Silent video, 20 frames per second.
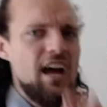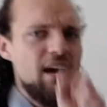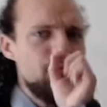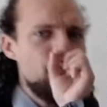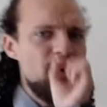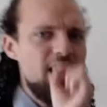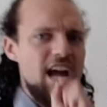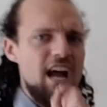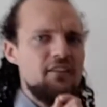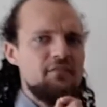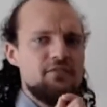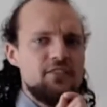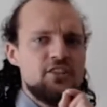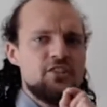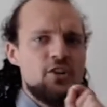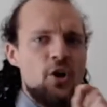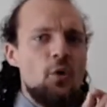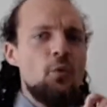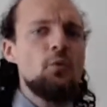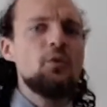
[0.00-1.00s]
and we have the
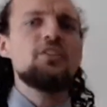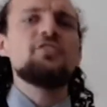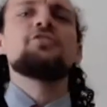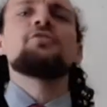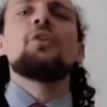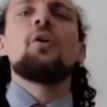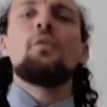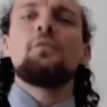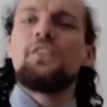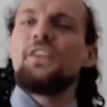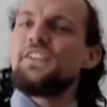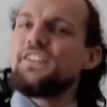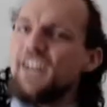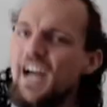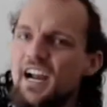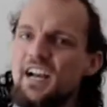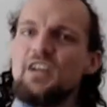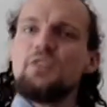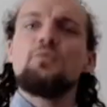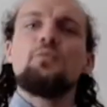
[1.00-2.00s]
total control of
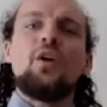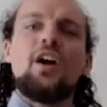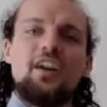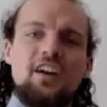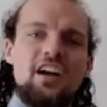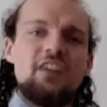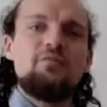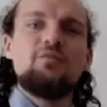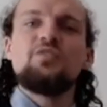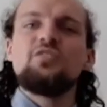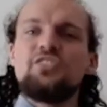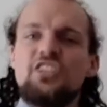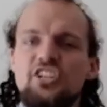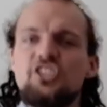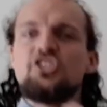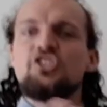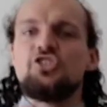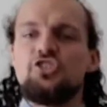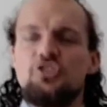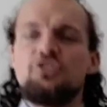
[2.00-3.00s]
designing wherever this
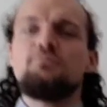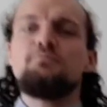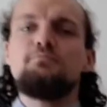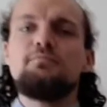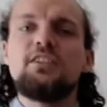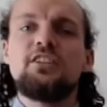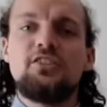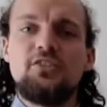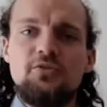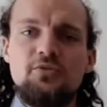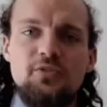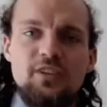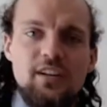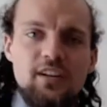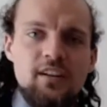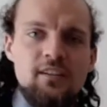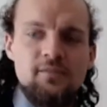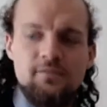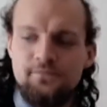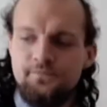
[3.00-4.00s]
should be
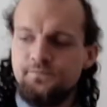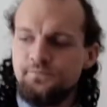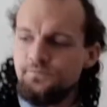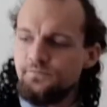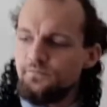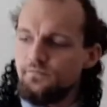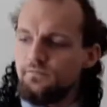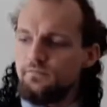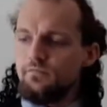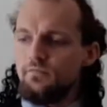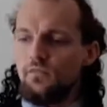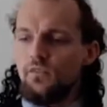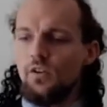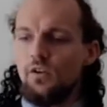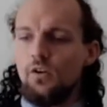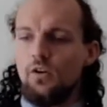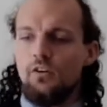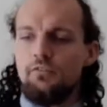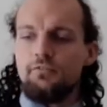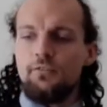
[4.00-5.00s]
doing.
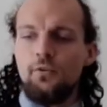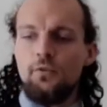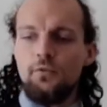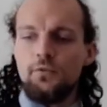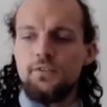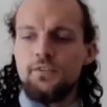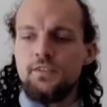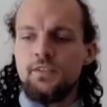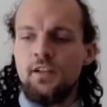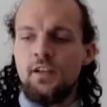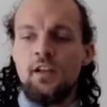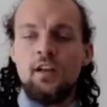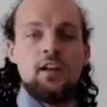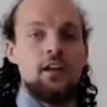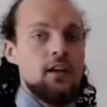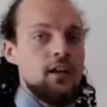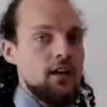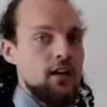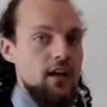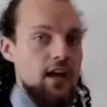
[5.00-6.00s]
Of course,
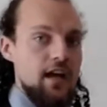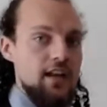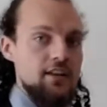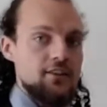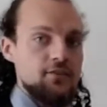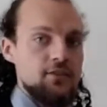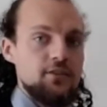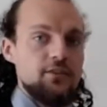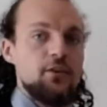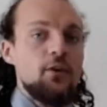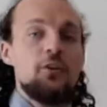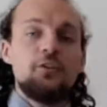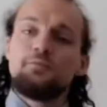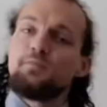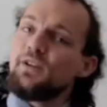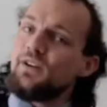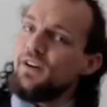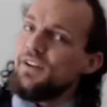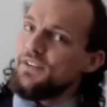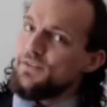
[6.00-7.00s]
at a certain cost,
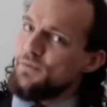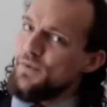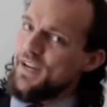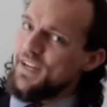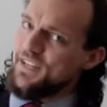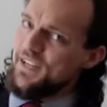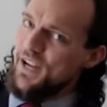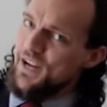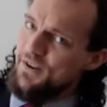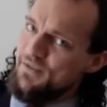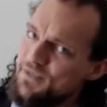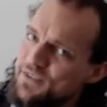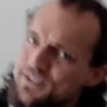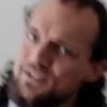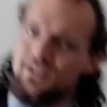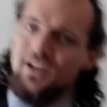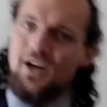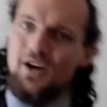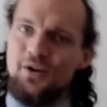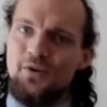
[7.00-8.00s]
because we don't
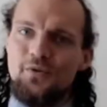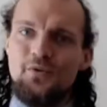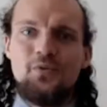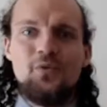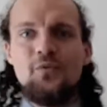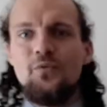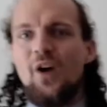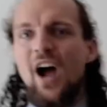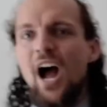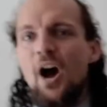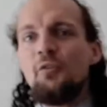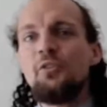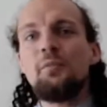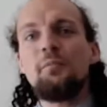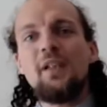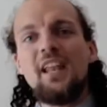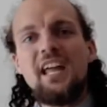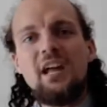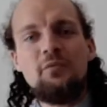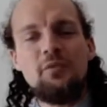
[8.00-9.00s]
know how the
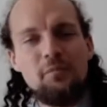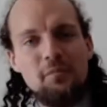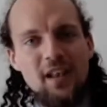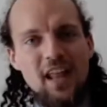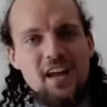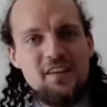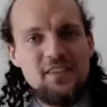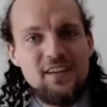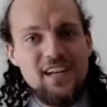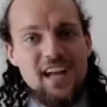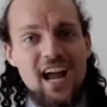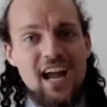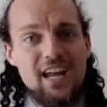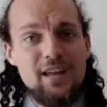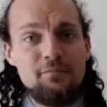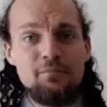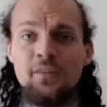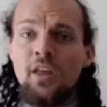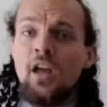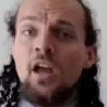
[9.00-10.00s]
player will play the
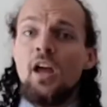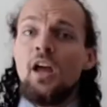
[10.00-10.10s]
game,